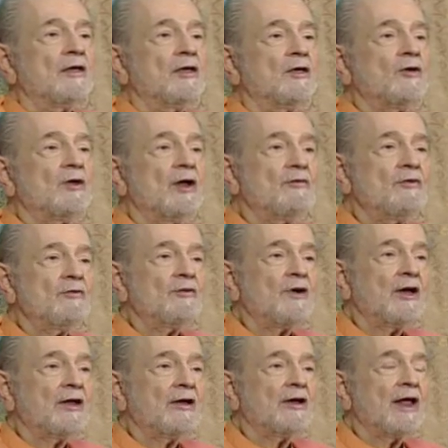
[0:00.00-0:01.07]
You never
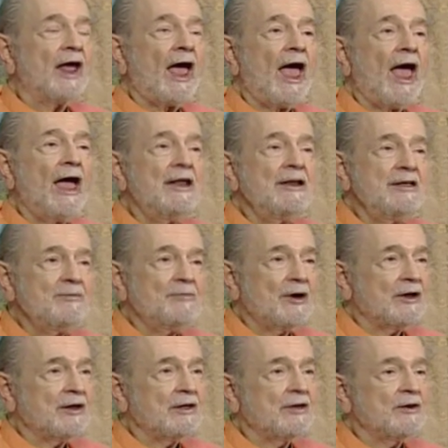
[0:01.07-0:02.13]
find
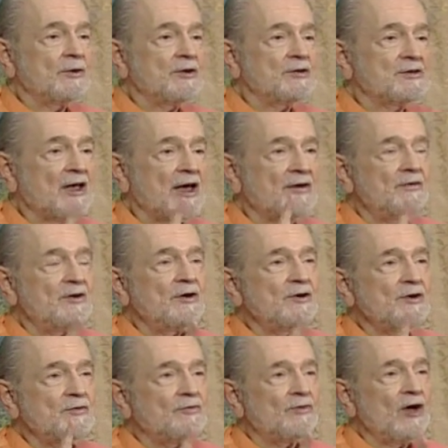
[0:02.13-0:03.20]
anybody who has ever
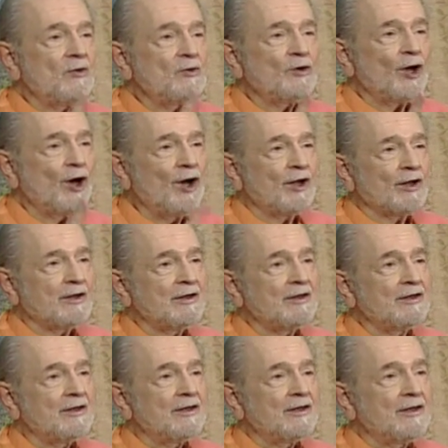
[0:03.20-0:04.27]
found God
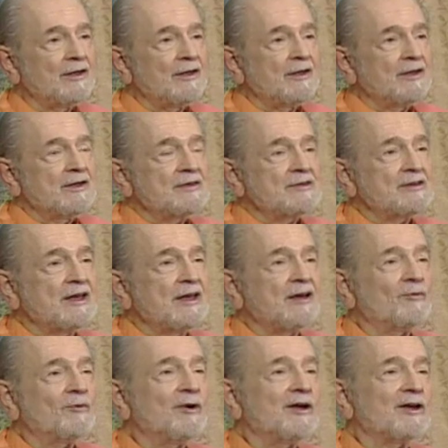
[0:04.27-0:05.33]

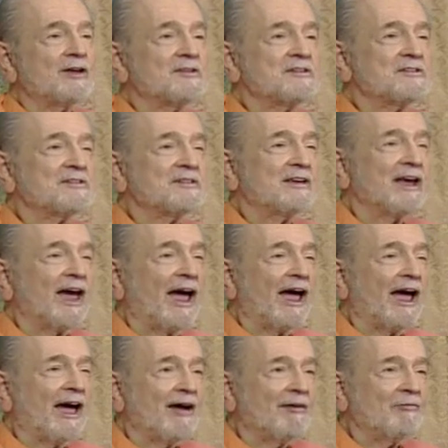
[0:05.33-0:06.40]
saying, what a
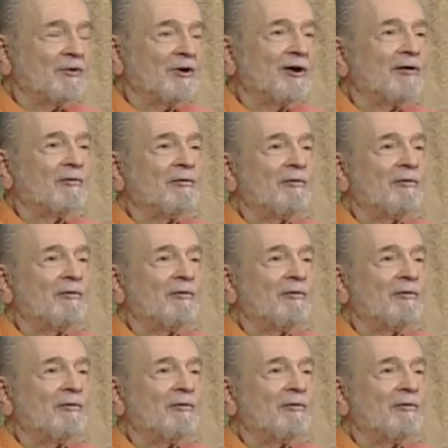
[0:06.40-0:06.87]
scam, what a